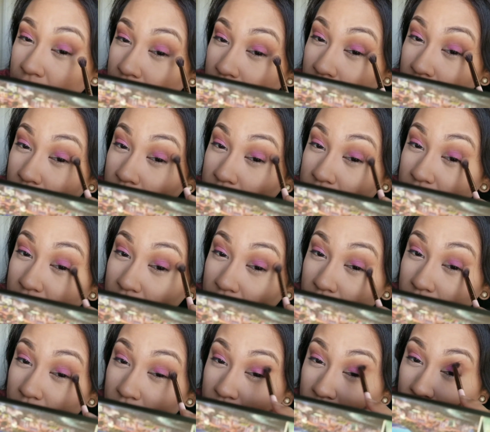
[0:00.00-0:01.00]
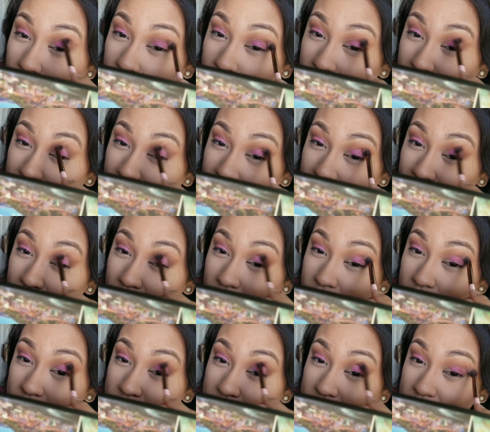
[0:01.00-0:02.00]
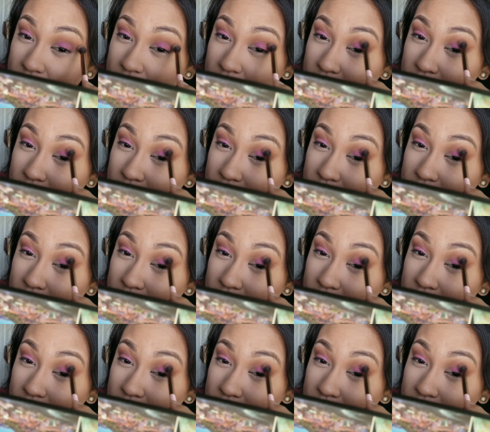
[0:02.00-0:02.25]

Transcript: I'm trying to work on my angles,